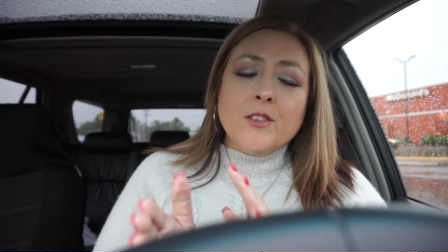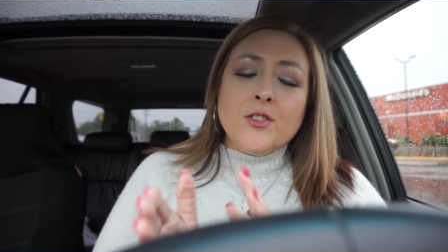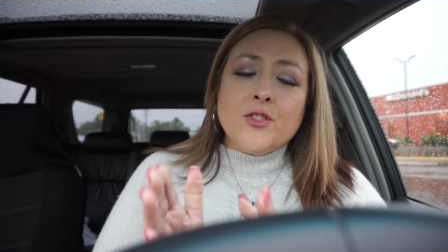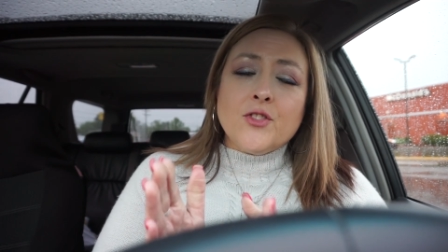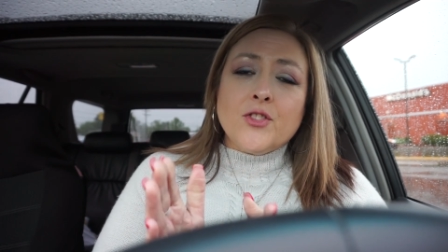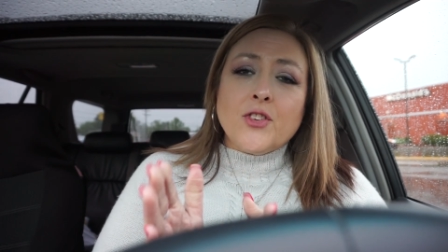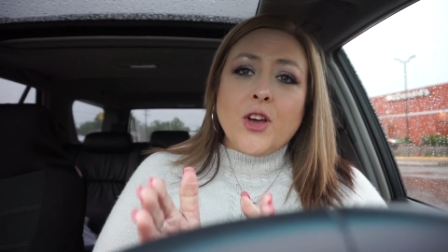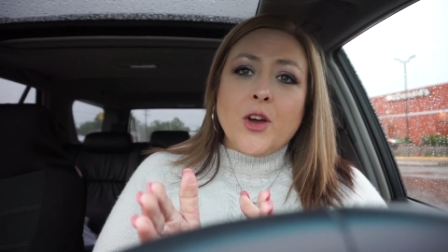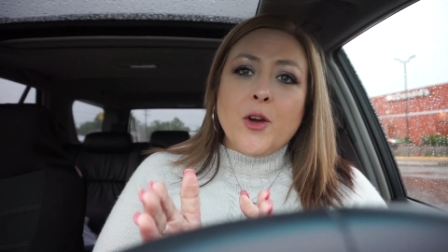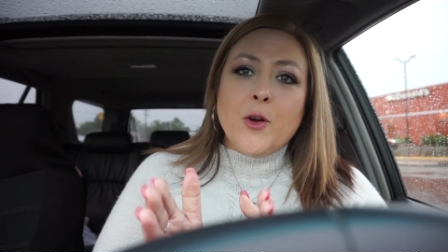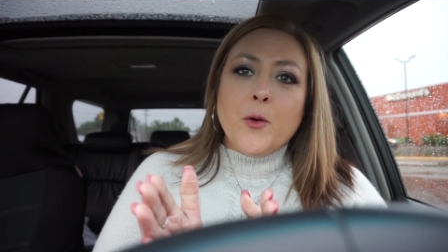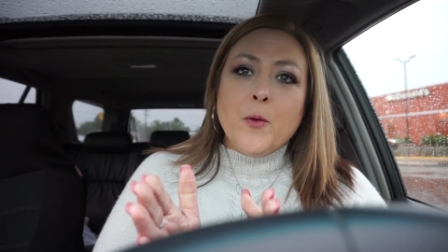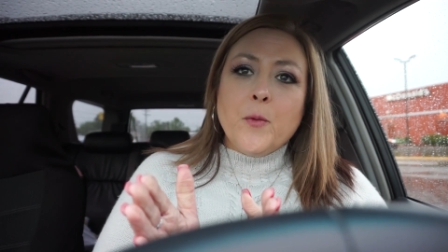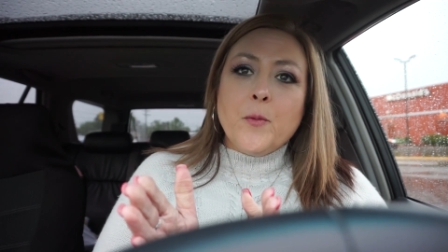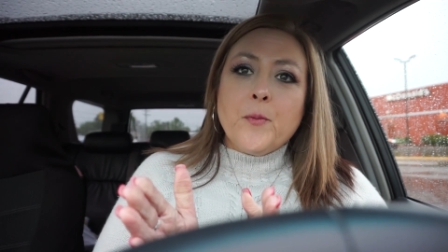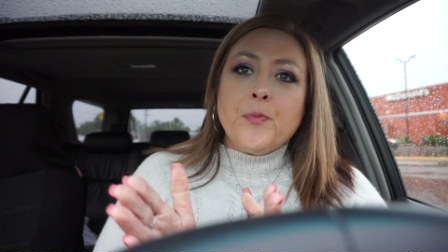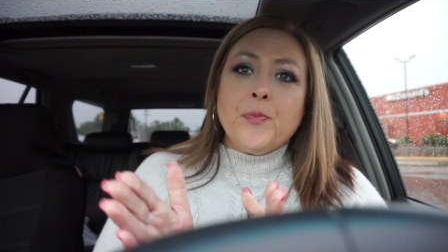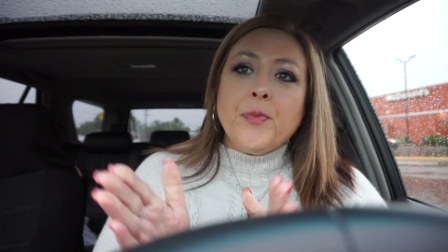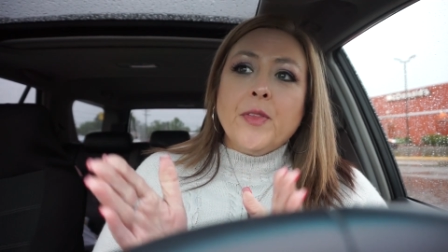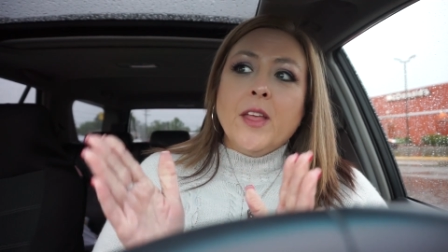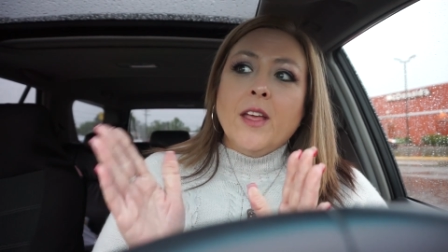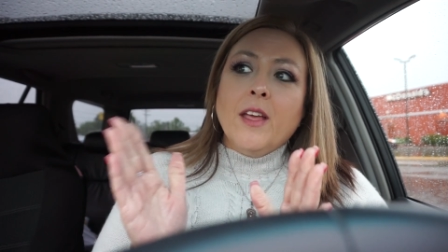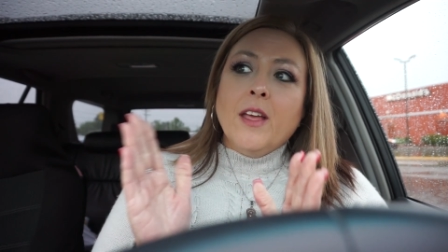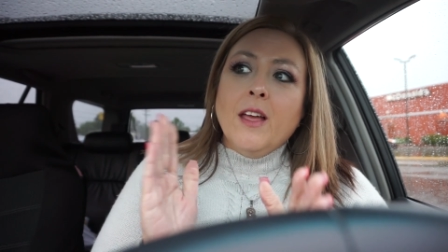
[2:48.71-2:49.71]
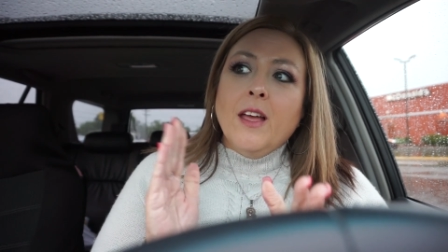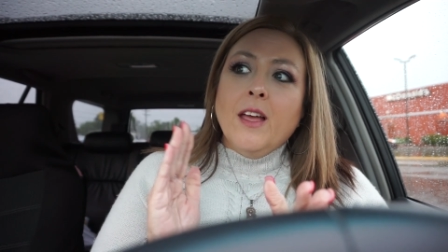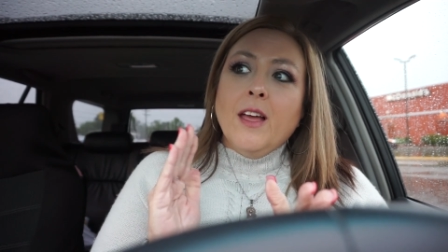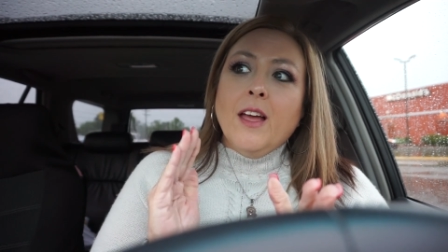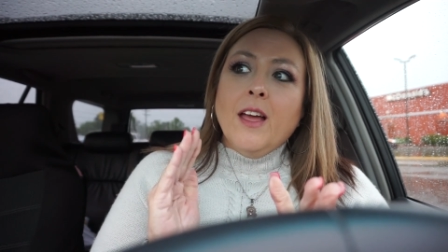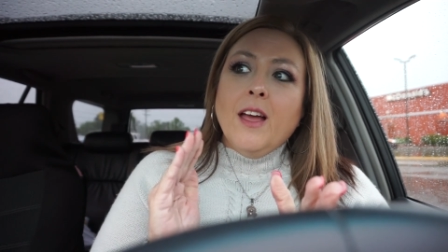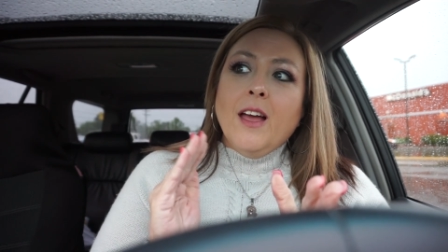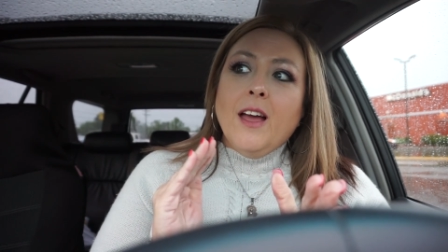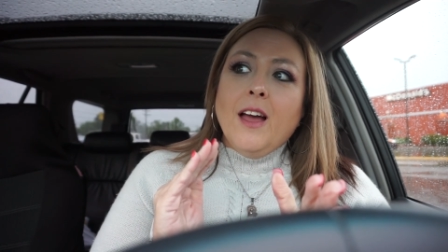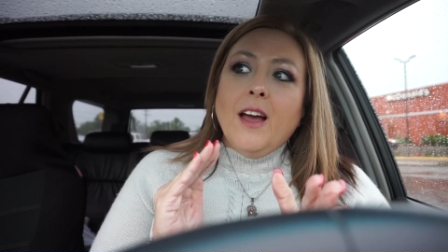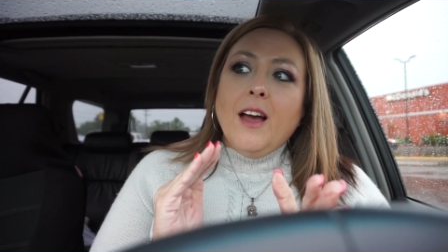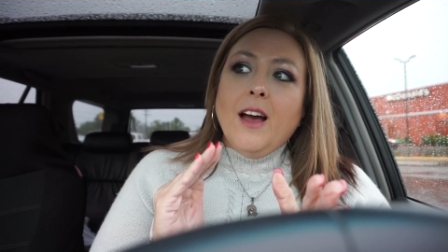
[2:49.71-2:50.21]
So,
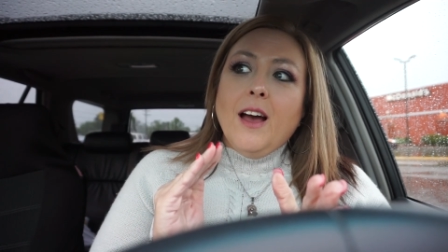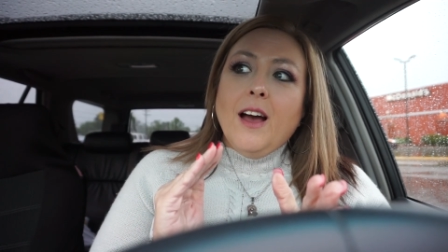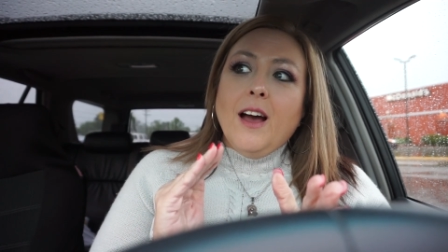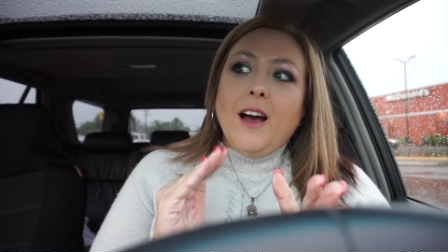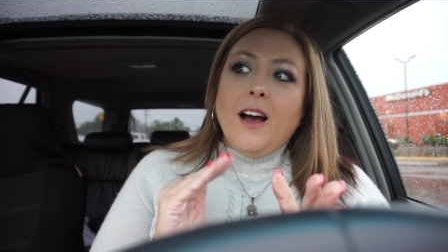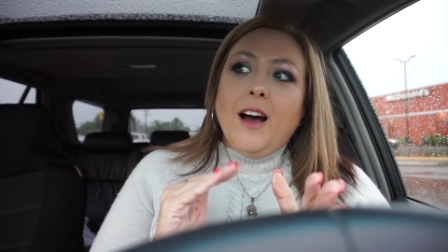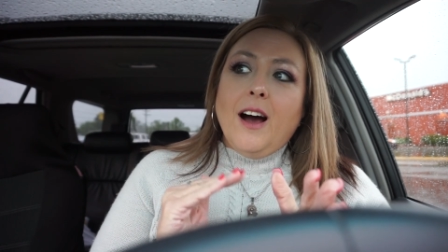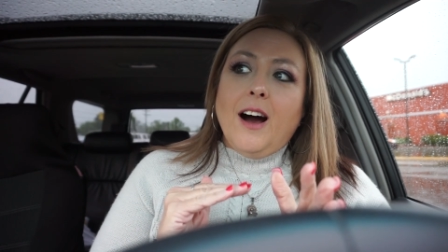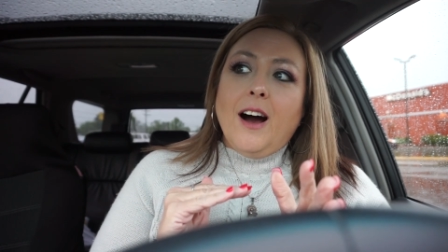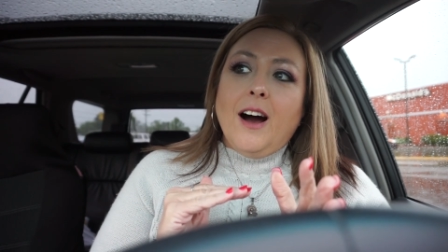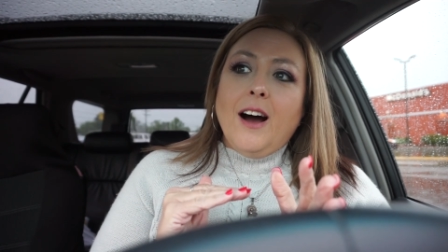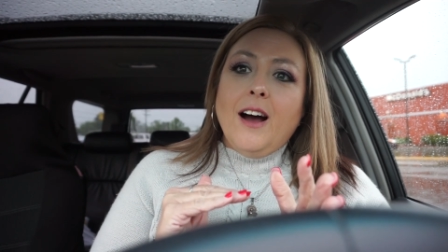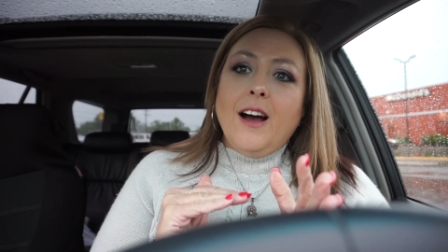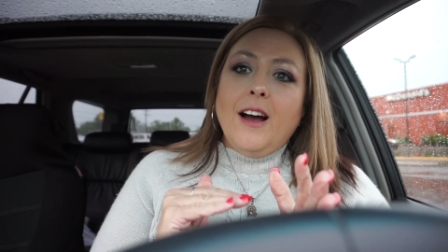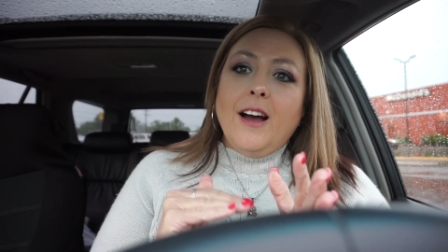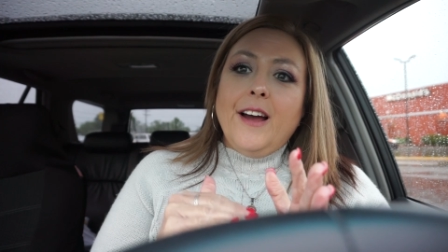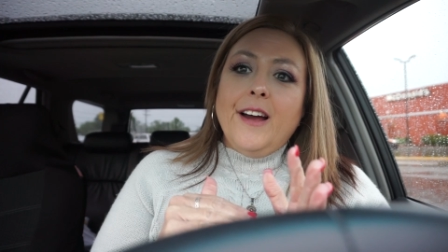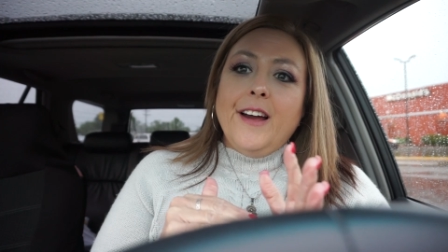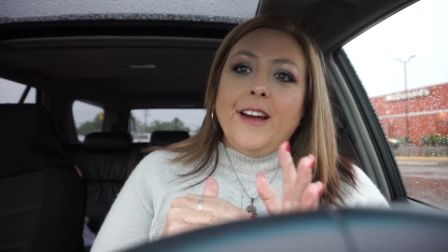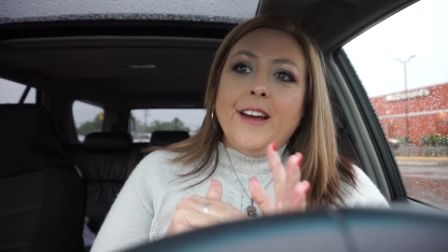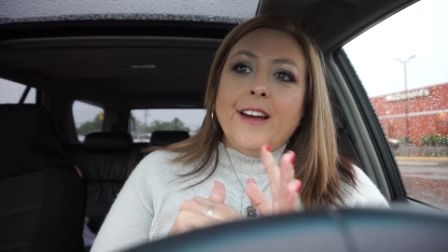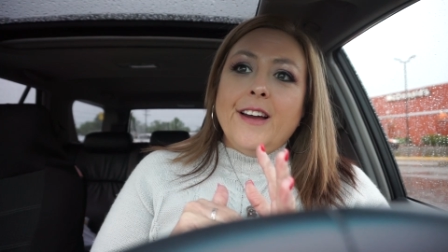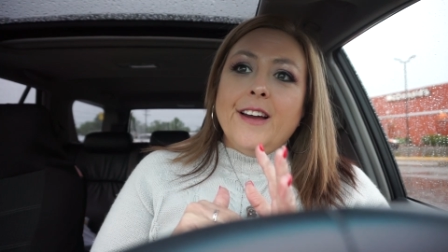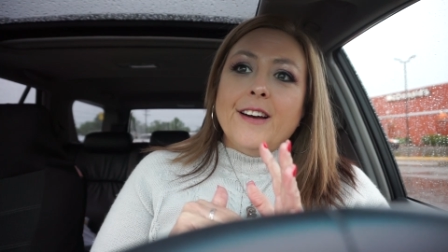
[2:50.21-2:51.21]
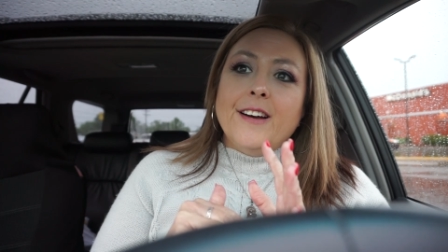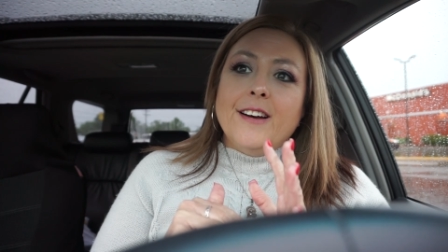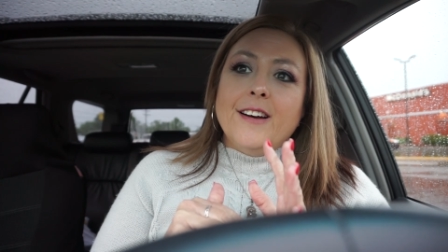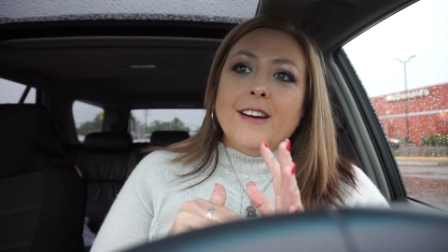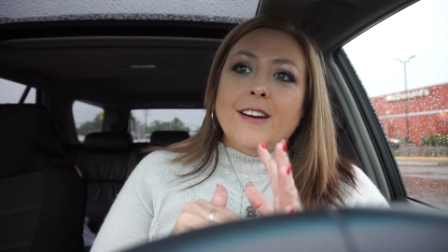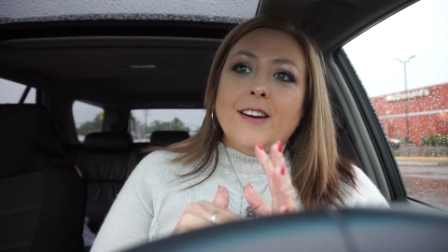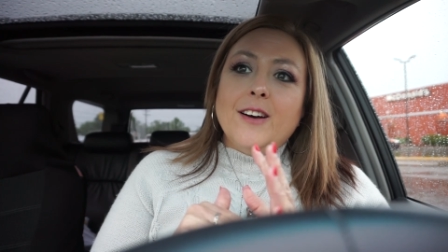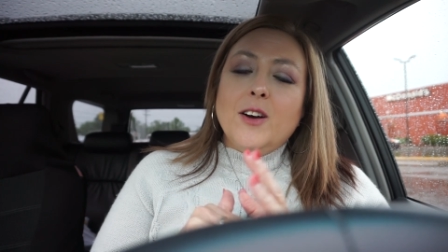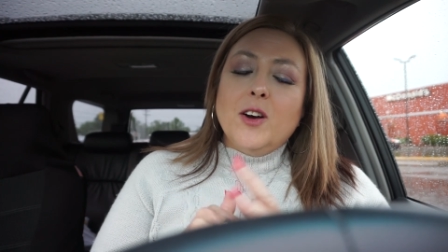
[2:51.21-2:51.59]
I